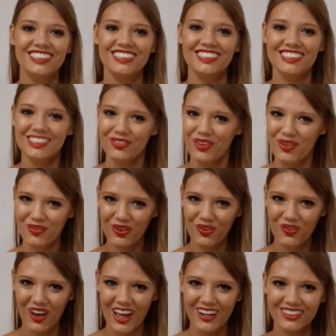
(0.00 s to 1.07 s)
Tip number
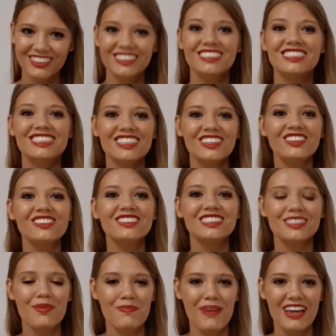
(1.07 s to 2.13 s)
1. Do
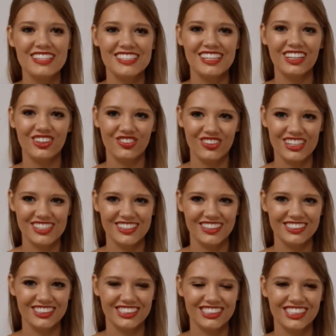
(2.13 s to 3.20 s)
some basic
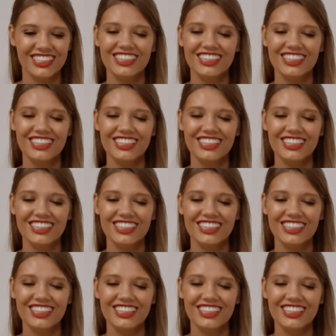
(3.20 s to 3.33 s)
research.